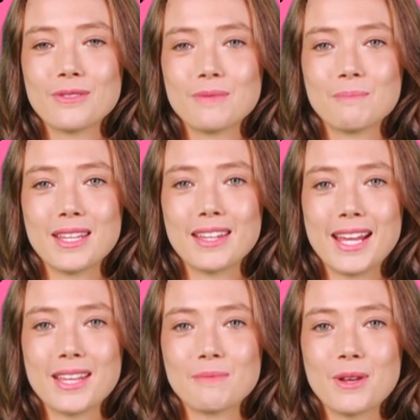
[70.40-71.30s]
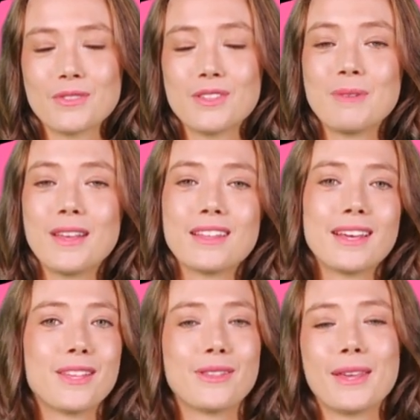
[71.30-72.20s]
maintaining
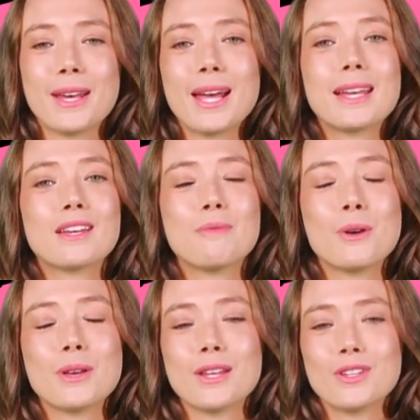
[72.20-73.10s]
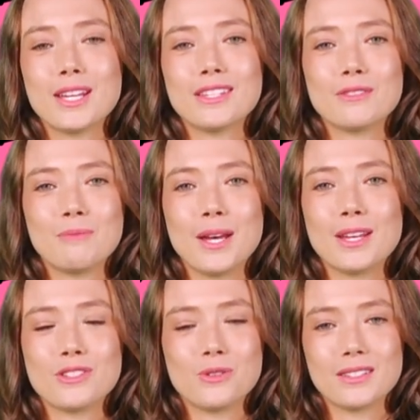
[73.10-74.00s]
profitability, and exploring adjacent
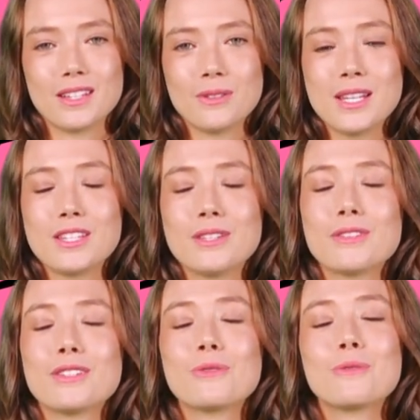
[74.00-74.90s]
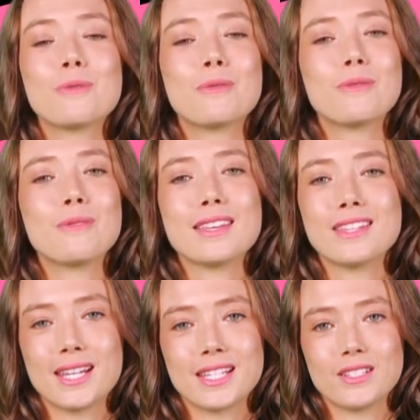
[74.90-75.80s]
markets or integrations. This
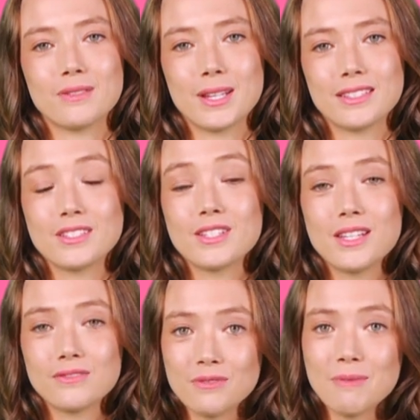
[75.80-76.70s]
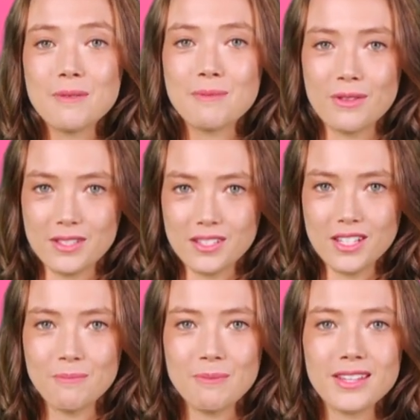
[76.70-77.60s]
stage demands a shift from a
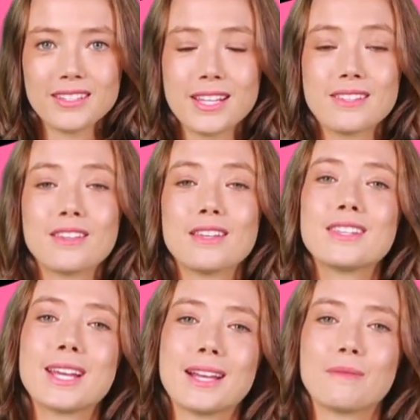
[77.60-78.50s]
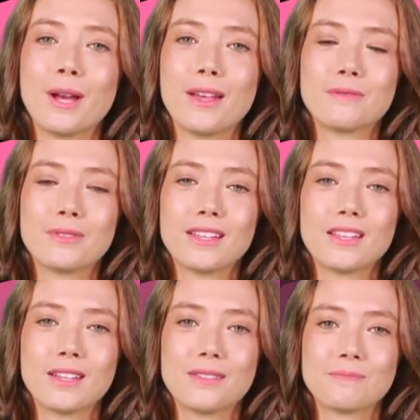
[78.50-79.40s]
build-and-ship mindset to sustaining market
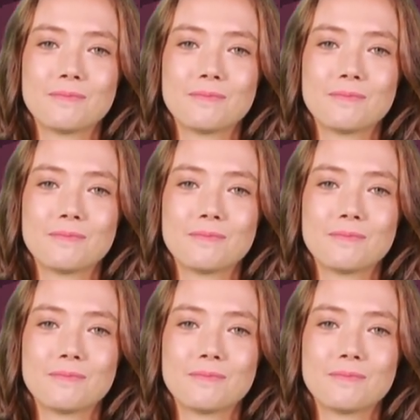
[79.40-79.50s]
position.